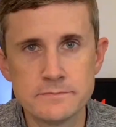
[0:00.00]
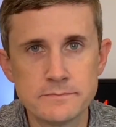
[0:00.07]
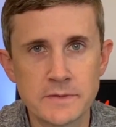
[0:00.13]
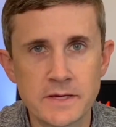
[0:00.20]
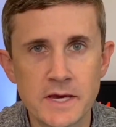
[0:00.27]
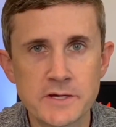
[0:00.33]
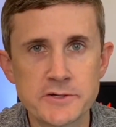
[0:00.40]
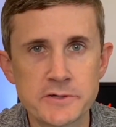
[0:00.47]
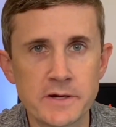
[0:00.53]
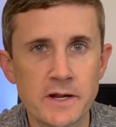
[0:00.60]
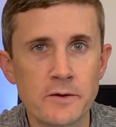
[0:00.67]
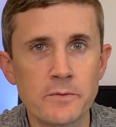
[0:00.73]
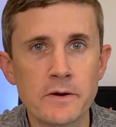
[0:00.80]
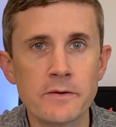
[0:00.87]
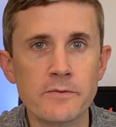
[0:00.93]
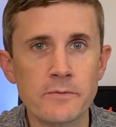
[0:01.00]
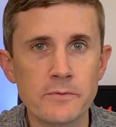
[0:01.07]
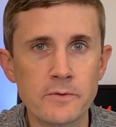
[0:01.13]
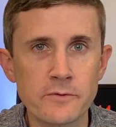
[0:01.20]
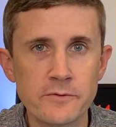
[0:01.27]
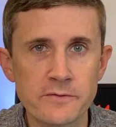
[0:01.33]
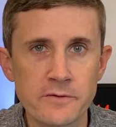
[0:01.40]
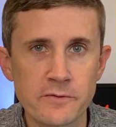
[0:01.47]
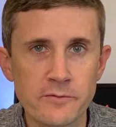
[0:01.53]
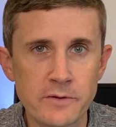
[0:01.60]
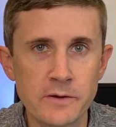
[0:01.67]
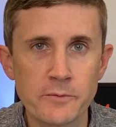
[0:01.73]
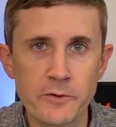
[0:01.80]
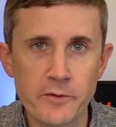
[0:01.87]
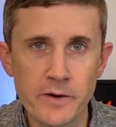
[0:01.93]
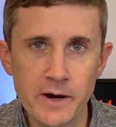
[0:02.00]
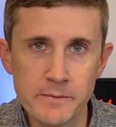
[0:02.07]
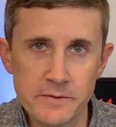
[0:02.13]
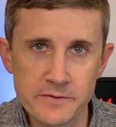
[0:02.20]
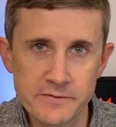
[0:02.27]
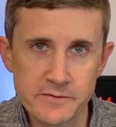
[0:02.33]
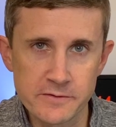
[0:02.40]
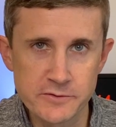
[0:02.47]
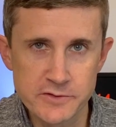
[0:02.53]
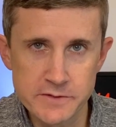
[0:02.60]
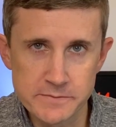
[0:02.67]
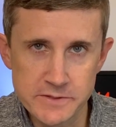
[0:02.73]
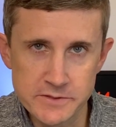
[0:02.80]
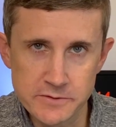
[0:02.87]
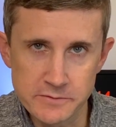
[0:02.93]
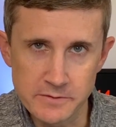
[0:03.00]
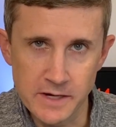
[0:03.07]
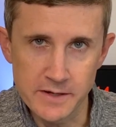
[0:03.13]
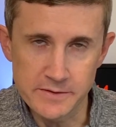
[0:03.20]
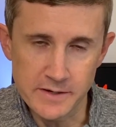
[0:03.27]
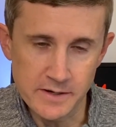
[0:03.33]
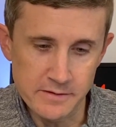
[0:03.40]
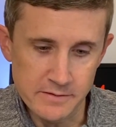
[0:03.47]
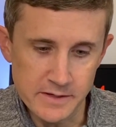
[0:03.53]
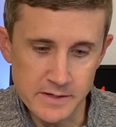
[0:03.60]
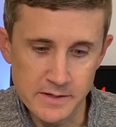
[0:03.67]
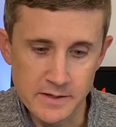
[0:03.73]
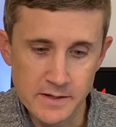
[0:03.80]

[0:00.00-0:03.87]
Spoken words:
In case you're not aware of the rules, there are 3 requirements to contribute to a Roth IRA.